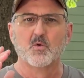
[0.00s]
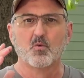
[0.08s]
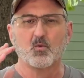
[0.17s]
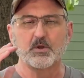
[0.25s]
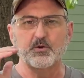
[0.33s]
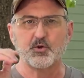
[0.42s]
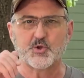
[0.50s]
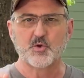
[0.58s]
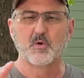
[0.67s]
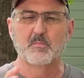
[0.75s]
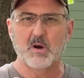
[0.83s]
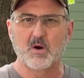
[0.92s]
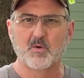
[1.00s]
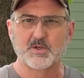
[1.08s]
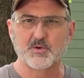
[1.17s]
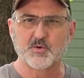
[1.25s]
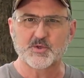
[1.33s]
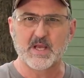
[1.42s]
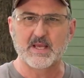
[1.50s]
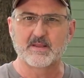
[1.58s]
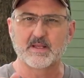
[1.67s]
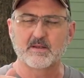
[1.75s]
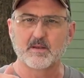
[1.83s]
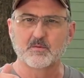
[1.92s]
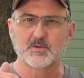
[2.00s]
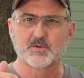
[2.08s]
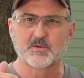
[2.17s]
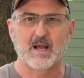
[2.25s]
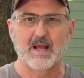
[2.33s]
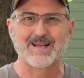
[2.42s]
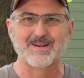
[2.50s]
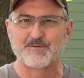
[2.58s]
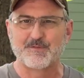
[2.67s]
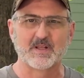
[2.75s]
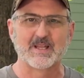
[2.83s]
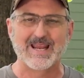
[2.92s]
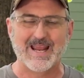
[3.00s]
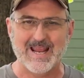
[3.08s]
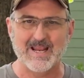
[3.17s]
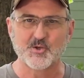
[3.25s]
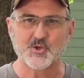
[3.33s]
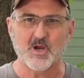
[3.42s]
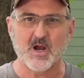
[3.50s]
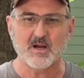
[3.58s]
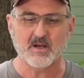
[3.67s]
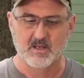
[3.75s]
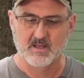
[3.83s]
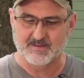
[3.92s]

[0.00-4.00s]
when you shoot a bow and you say that I didn't feel any hand shock.